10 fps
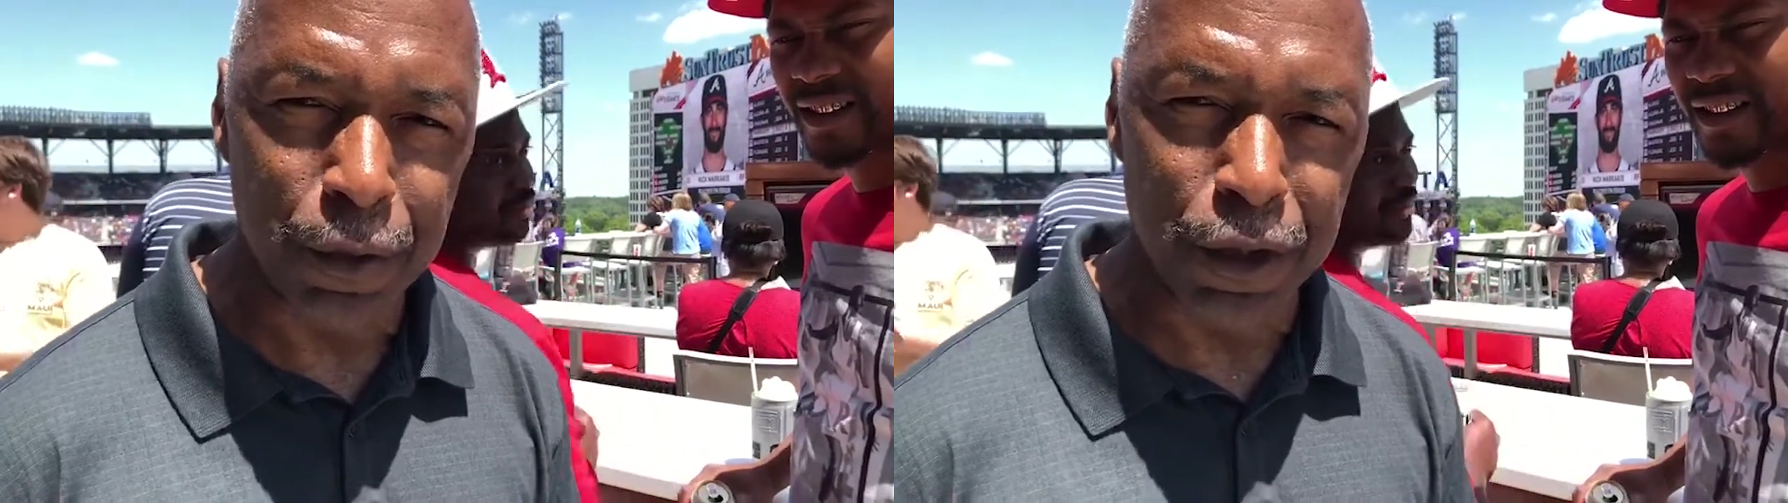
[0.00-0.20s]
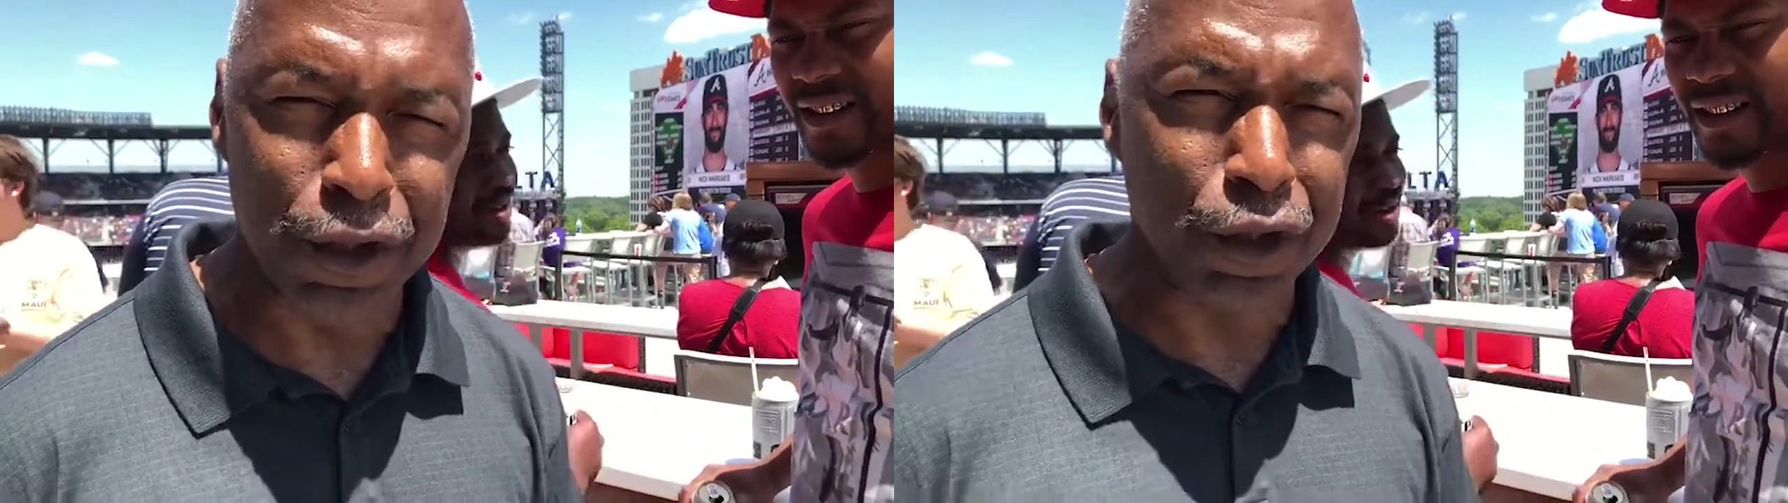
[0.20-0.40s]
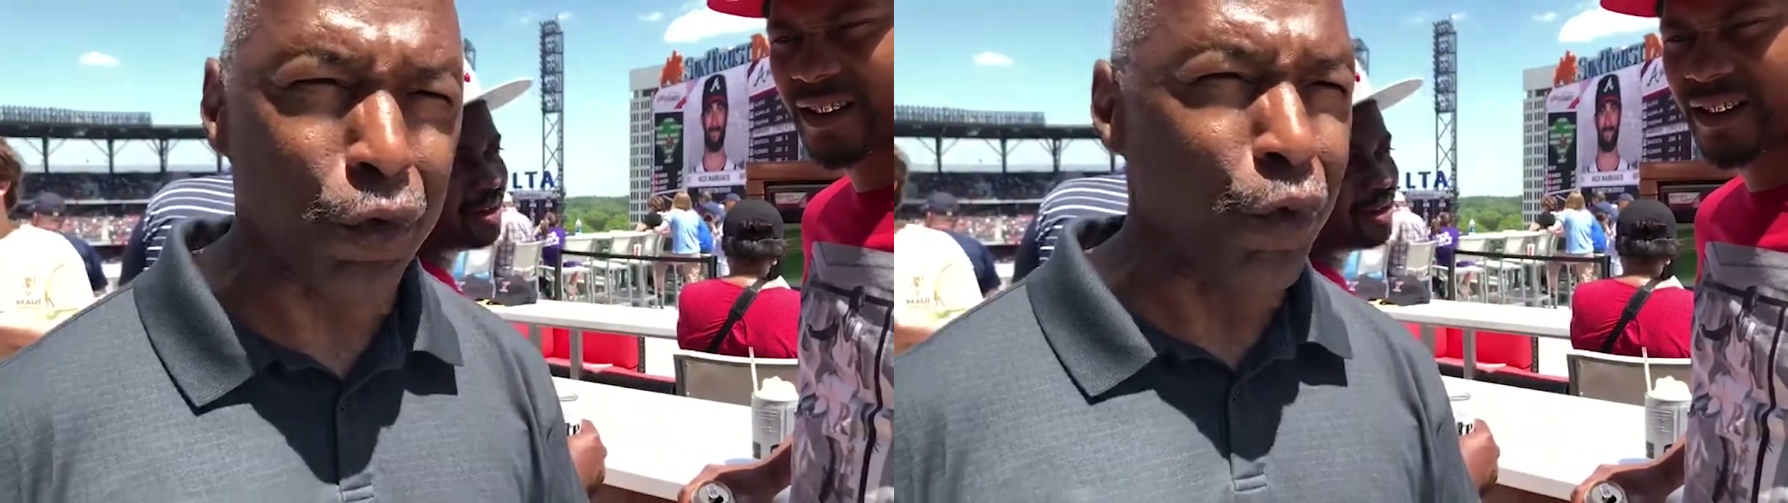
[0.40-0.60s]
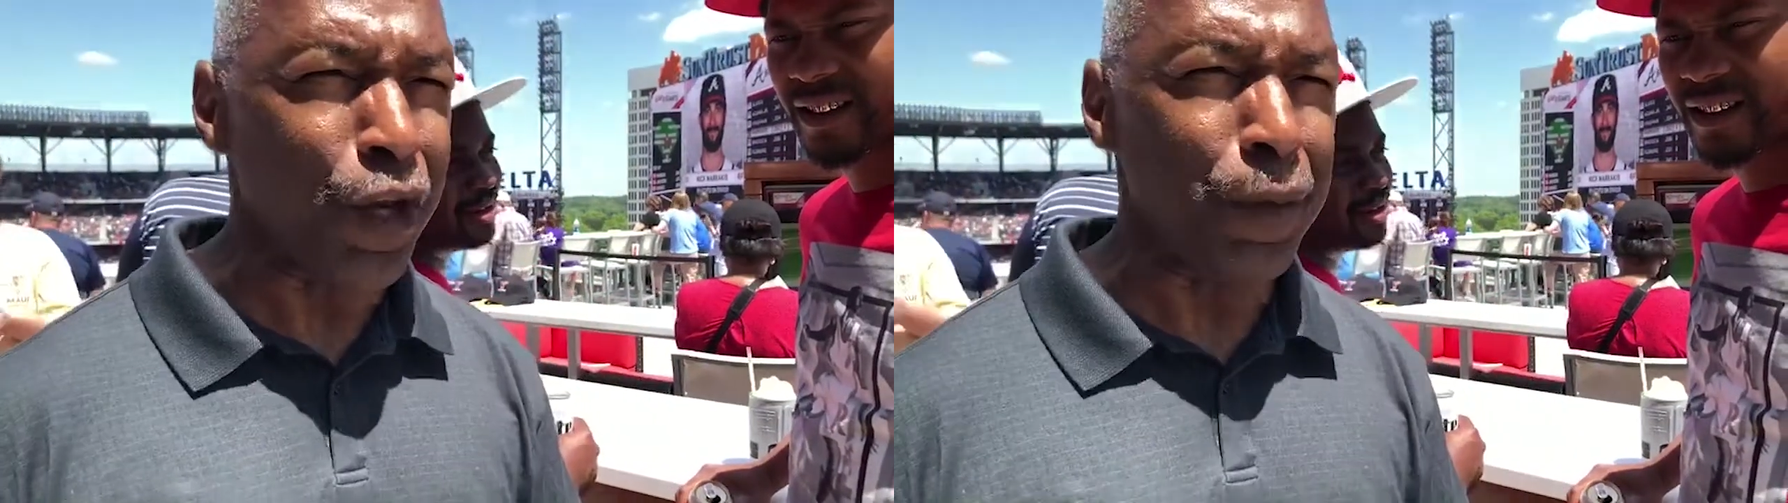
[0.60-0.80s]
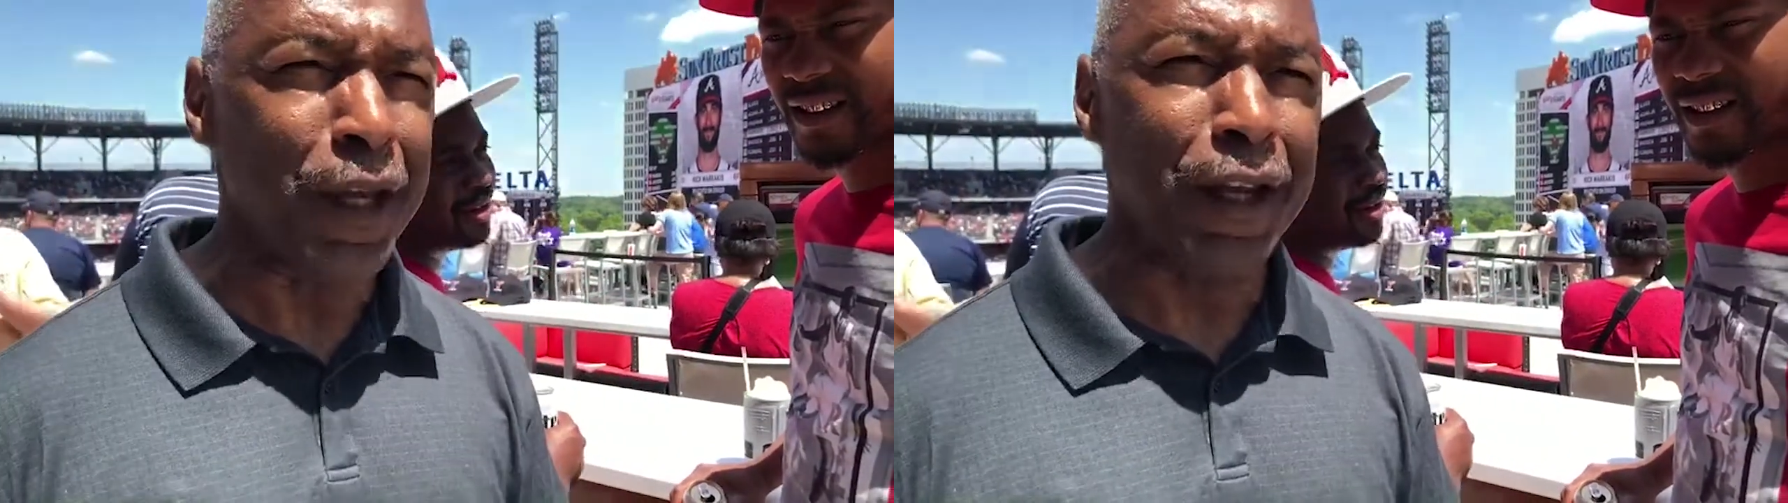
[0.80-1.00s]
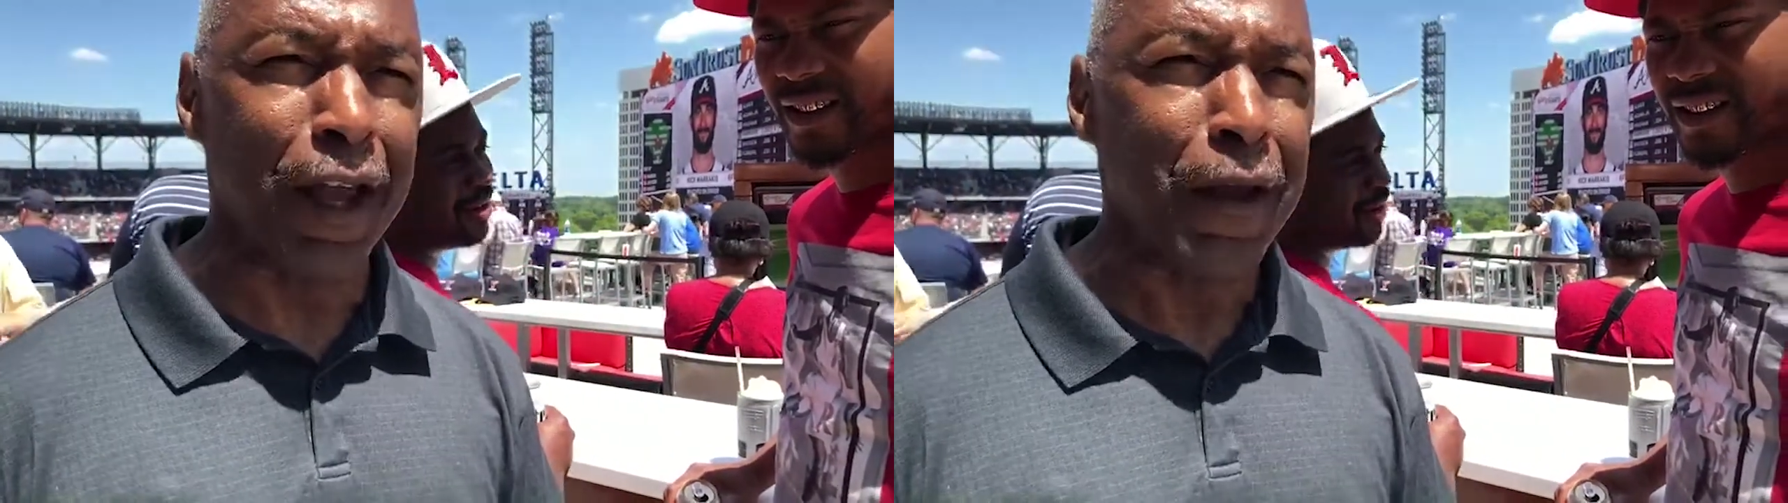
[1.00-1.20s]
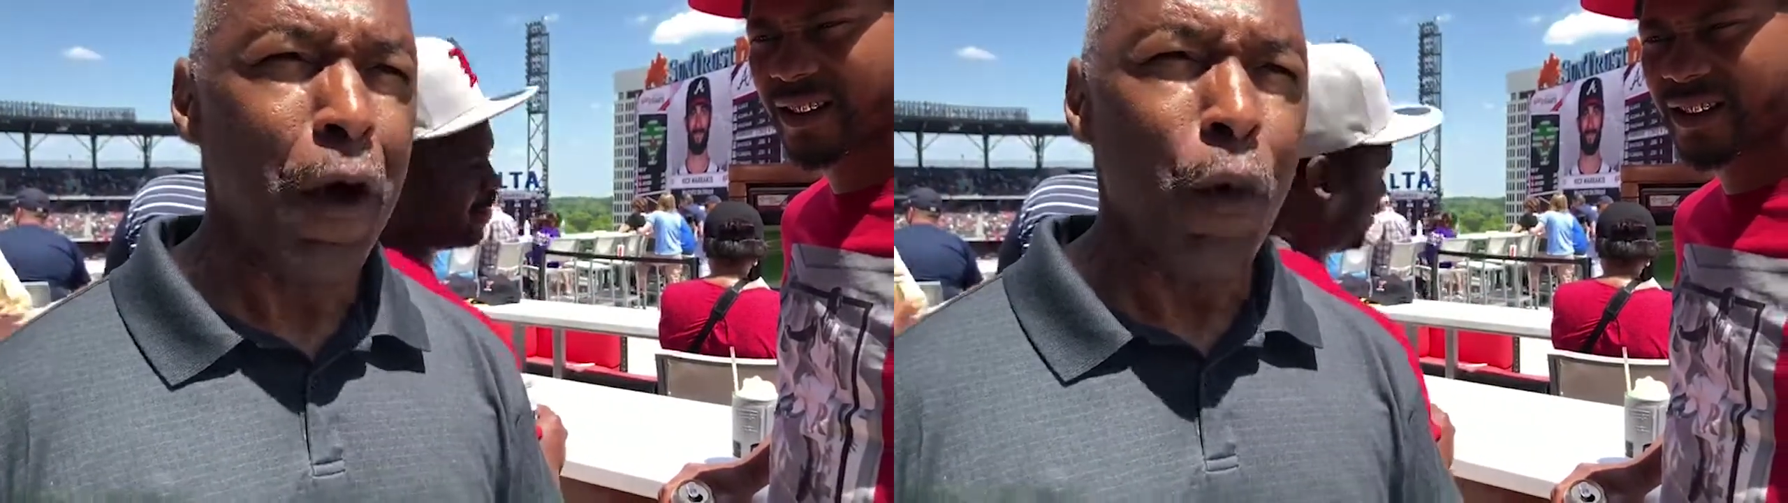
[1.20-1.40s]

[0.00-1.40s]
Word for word: just screaming like,